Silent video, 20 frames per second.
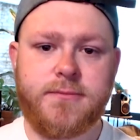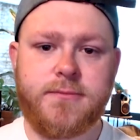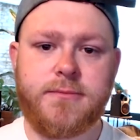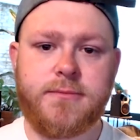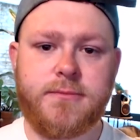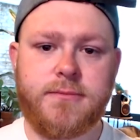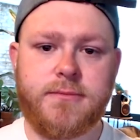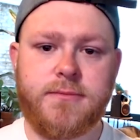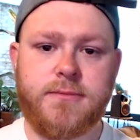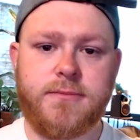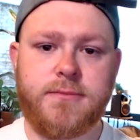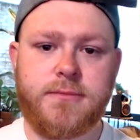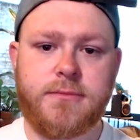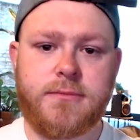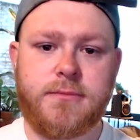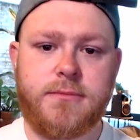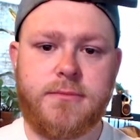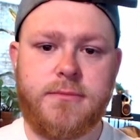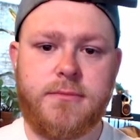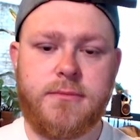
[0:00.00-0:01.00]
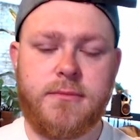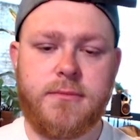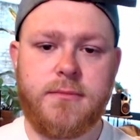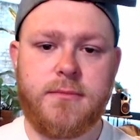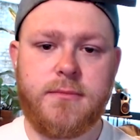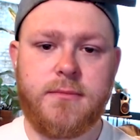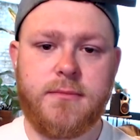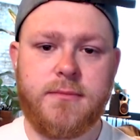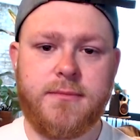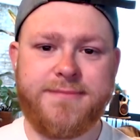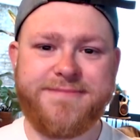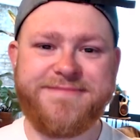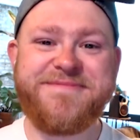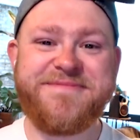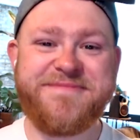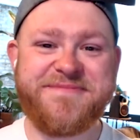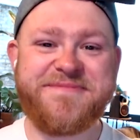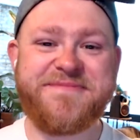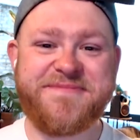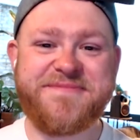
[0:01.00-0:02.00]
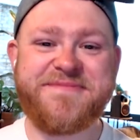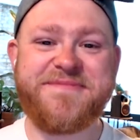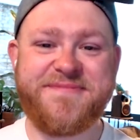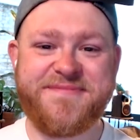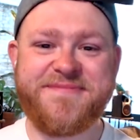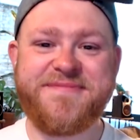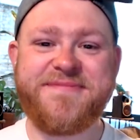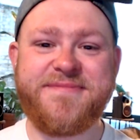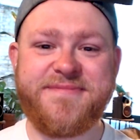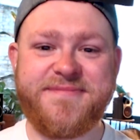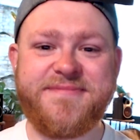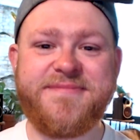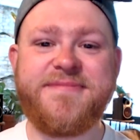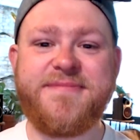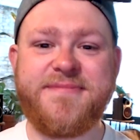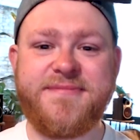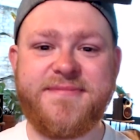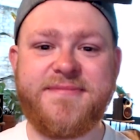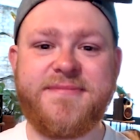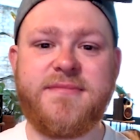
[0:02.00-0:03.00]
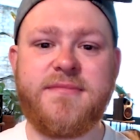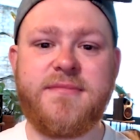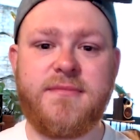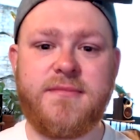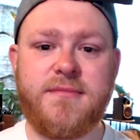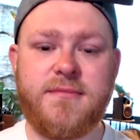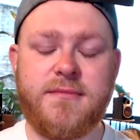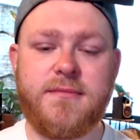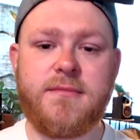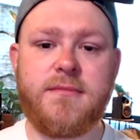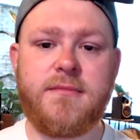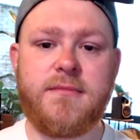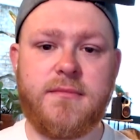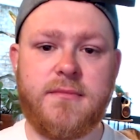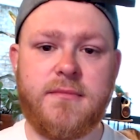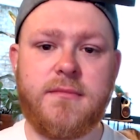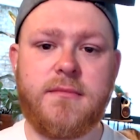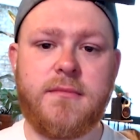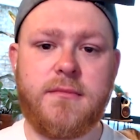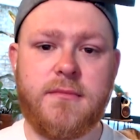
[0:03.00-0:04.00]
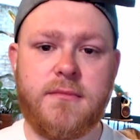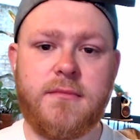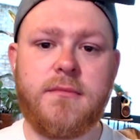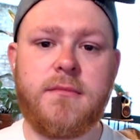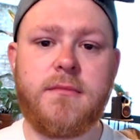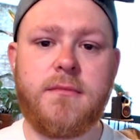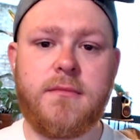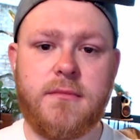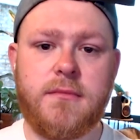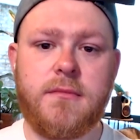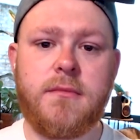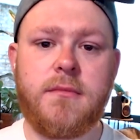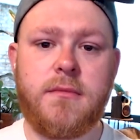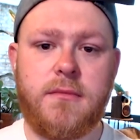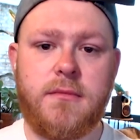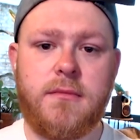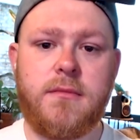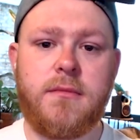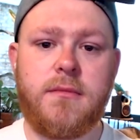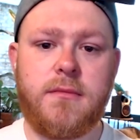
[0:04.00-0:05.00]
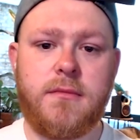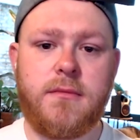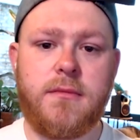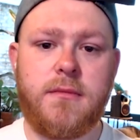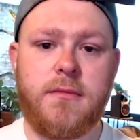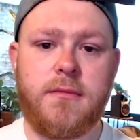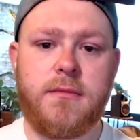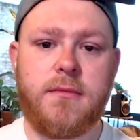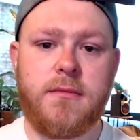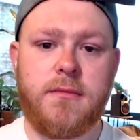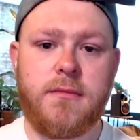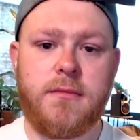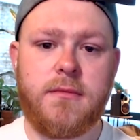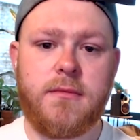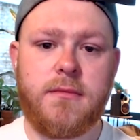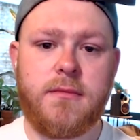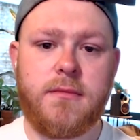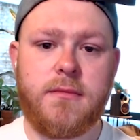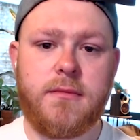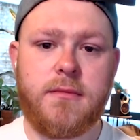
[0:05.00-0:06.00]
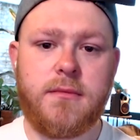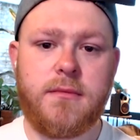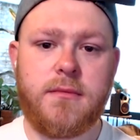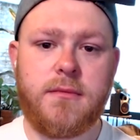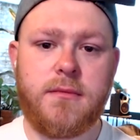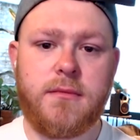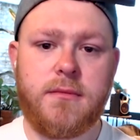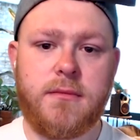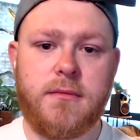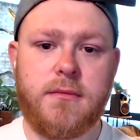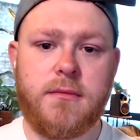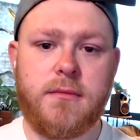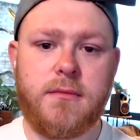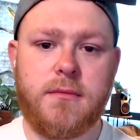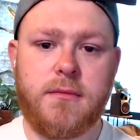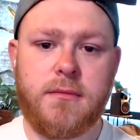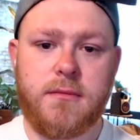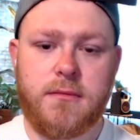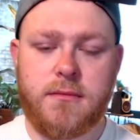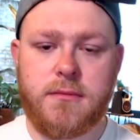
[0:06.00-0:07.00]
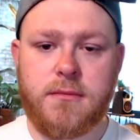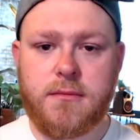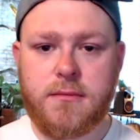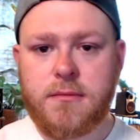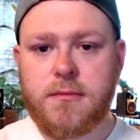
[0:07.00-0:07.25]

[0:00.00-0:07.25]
The person shown says nothing.